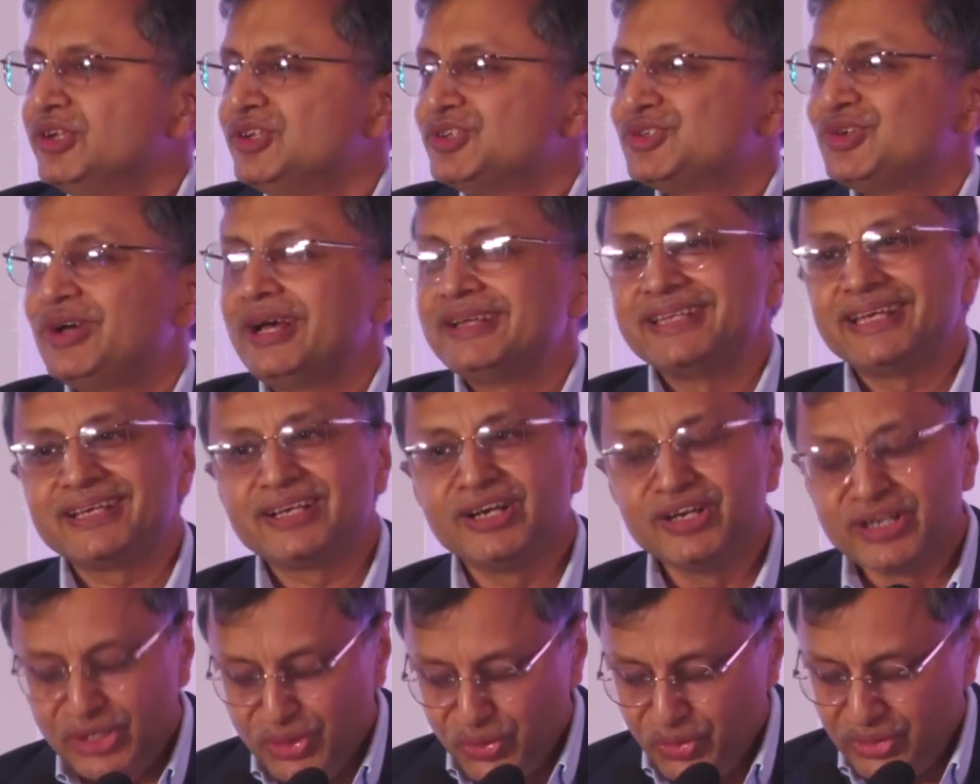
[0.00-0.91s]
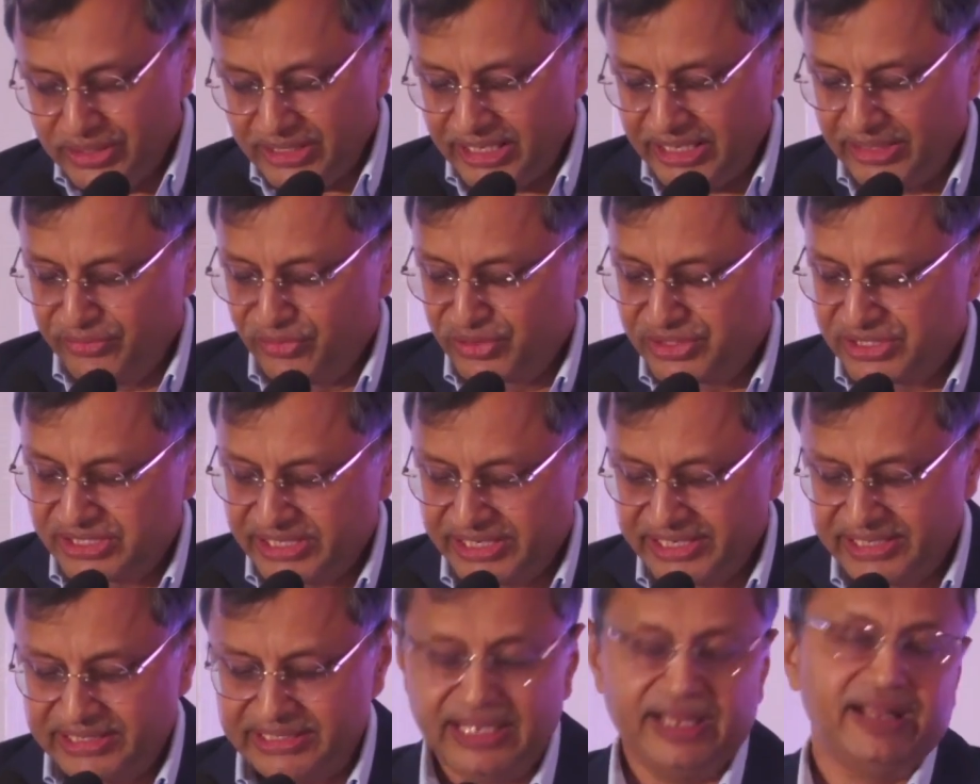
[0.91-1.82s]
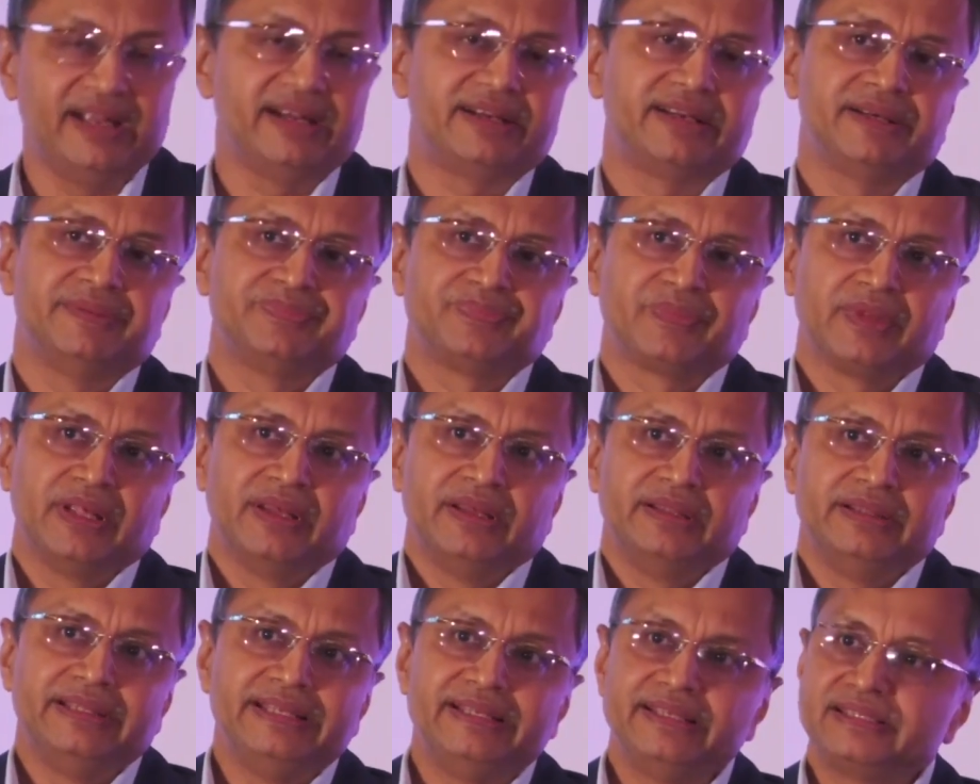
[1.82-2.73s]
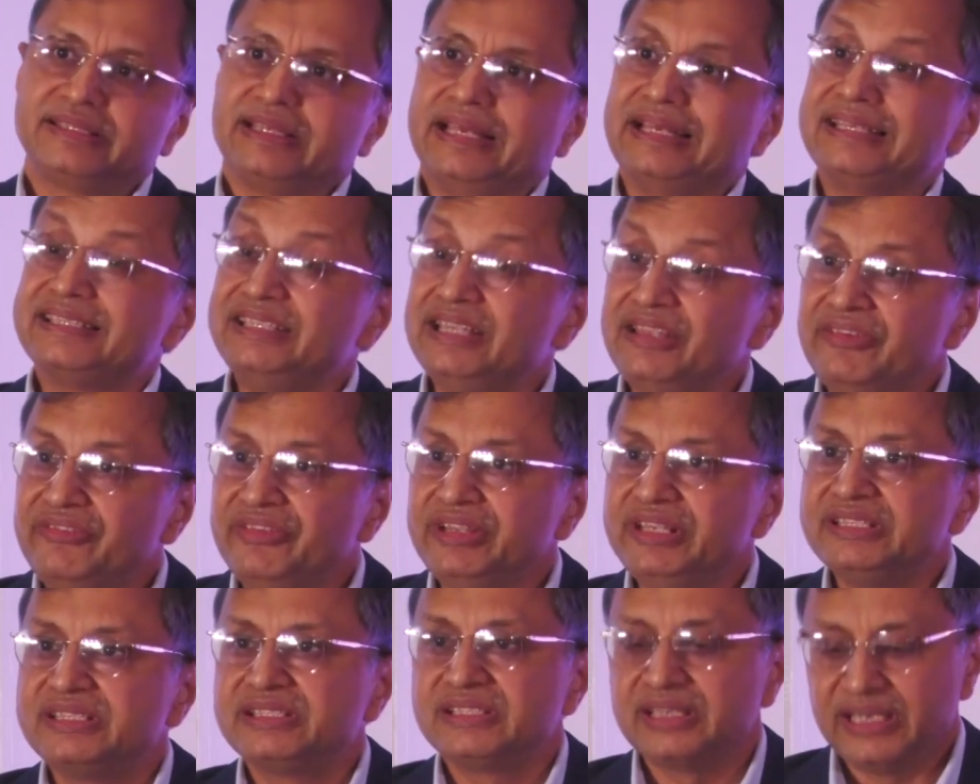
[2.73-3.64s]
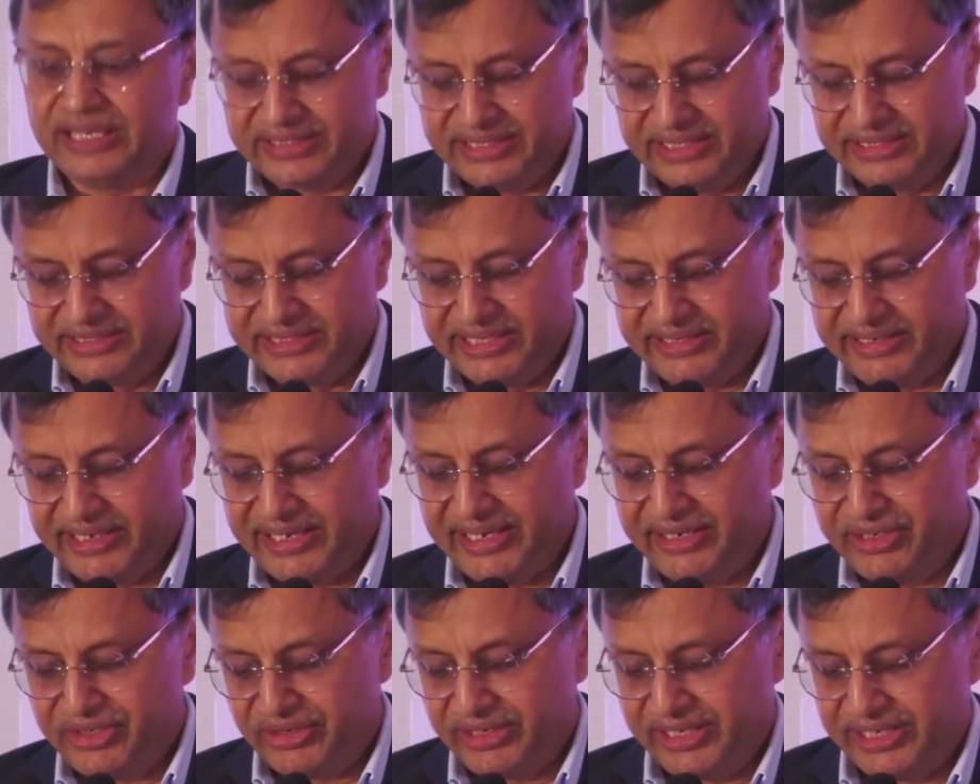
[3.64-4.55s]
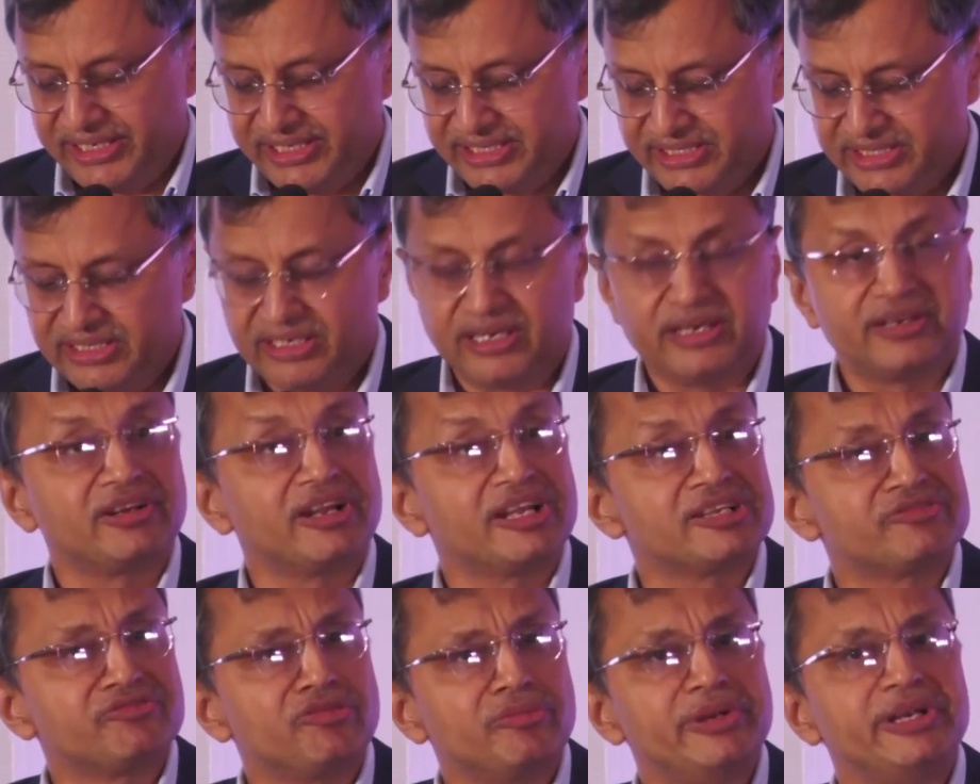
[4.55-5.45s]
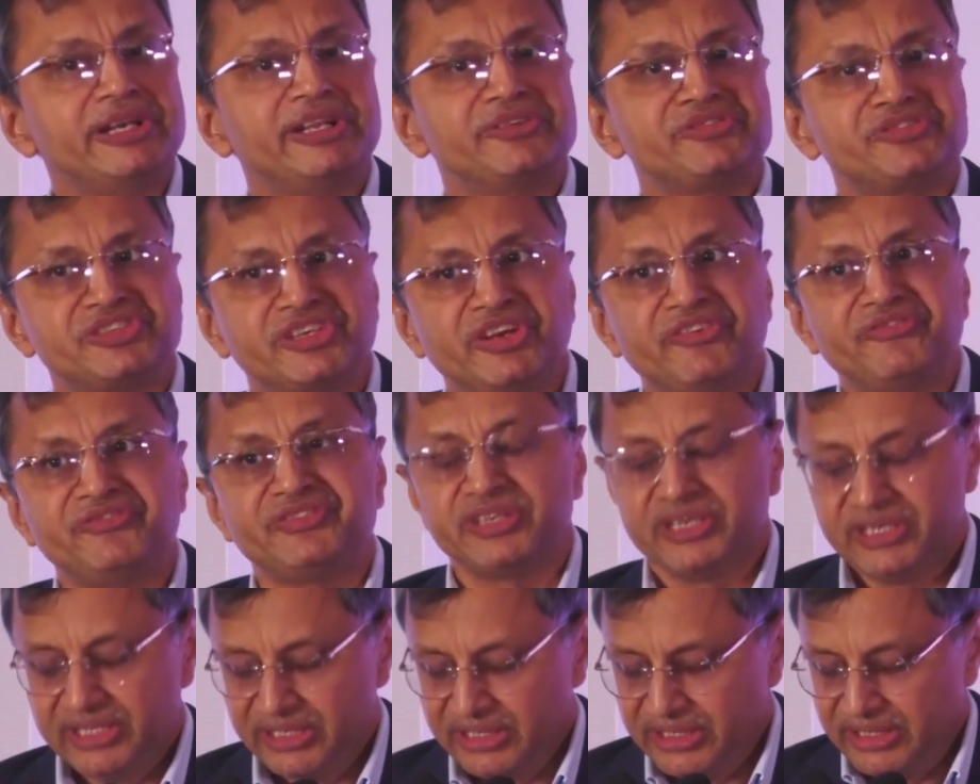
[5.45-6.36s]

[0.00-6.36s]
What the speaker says: So as I conclude, I would say that these SDVs, I think they characterize a transformative shift